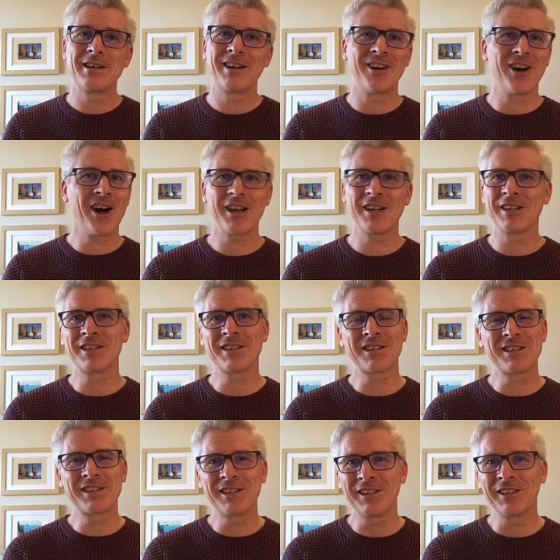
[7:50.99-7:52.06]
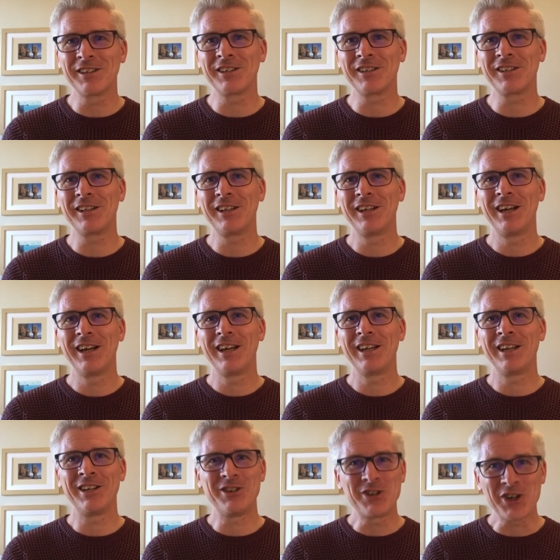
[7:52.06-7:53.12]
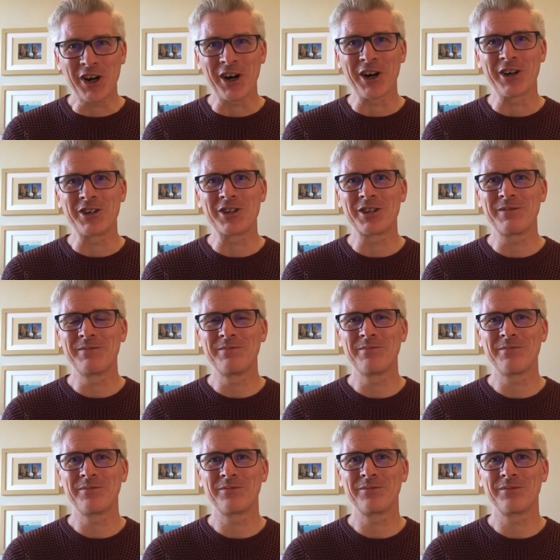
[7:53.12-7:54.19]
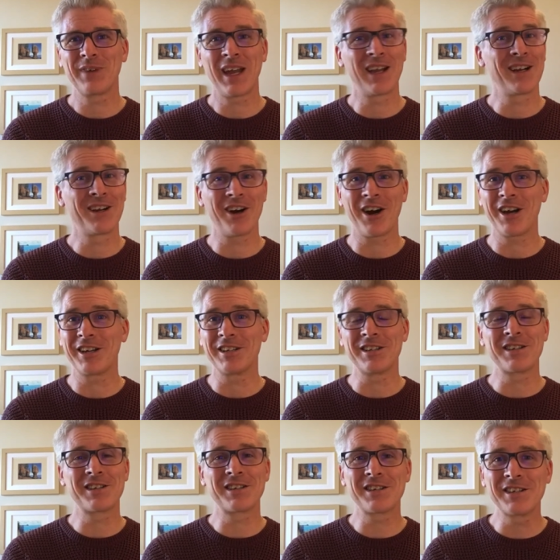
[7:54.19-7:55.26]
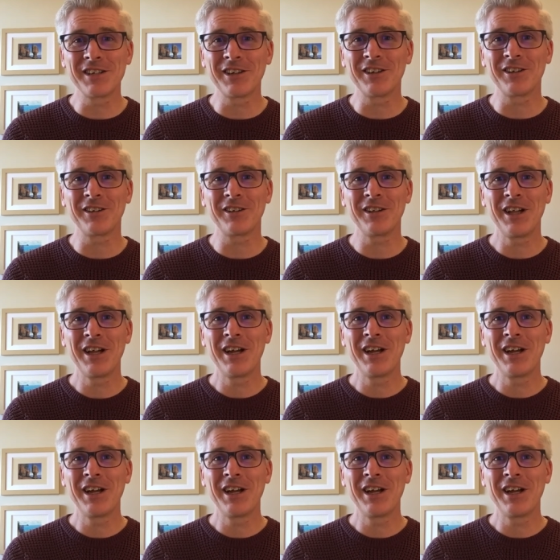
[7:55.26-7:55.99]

God is still in charge, and God is still